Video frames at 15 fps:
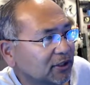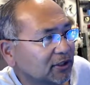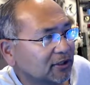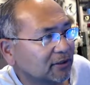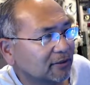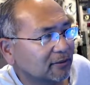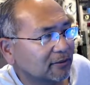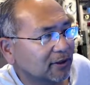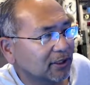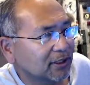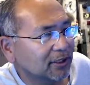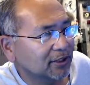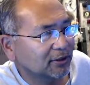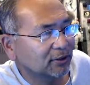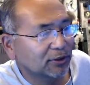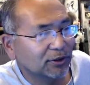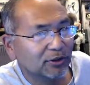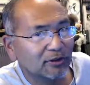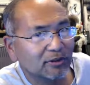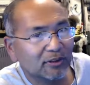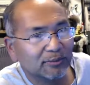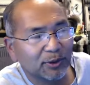So yours
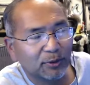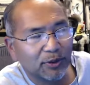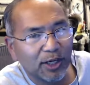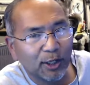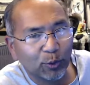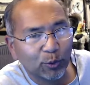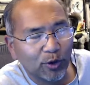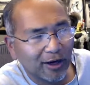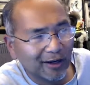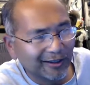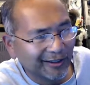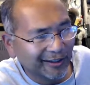truly be ready to rock.